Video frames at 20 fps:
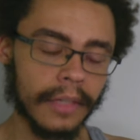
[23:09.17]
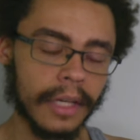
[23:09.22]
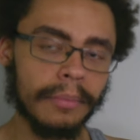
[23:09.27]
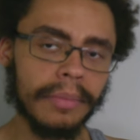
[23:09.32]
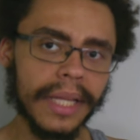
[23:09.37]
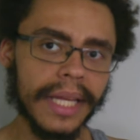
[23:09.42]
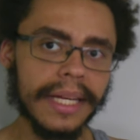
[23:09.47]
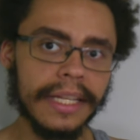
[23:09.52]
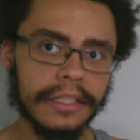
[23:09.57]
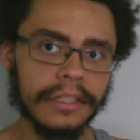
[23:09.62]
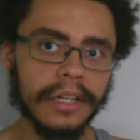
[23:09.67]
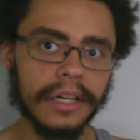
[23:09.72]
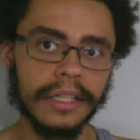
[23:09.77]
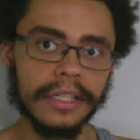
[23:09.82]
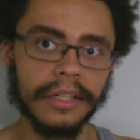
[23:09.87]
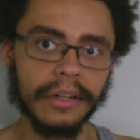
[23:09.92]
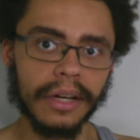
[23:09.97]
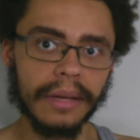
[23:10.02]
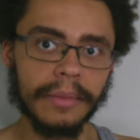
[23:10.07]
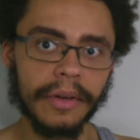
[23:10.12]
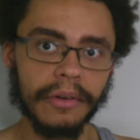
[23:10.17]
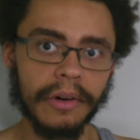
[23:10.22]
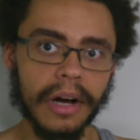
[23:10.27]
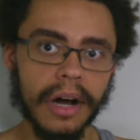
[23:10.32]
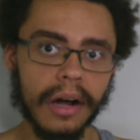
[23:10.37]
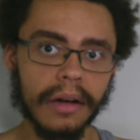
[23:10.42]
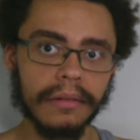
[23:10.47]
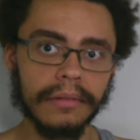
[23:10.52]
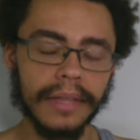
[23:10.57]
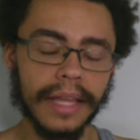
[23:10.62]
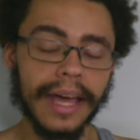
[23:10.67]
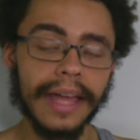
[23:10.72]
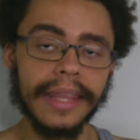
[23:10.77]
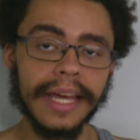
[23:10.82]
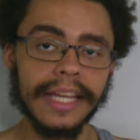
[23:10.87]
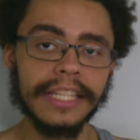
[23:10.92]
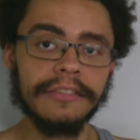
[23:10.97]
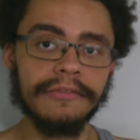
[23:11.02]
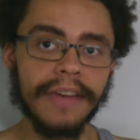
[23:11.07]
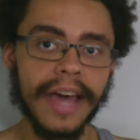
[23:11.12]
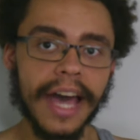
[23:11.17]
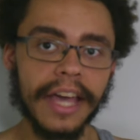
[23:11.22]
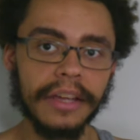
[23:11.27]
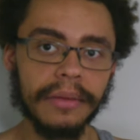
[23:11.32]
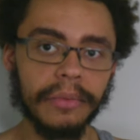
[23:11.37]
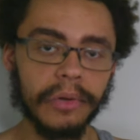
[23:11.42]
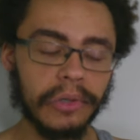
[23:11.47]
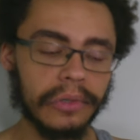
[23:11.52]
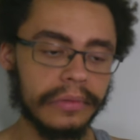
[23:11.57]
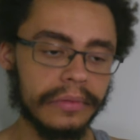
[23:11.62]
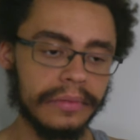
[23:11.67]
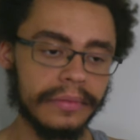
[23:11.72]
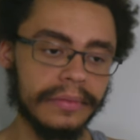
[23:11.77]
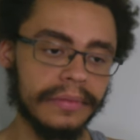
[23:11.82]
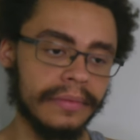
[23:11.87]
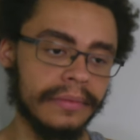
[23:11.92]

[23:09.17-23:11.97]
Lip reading: complaining is good. Don't get me wrong. That's valuable.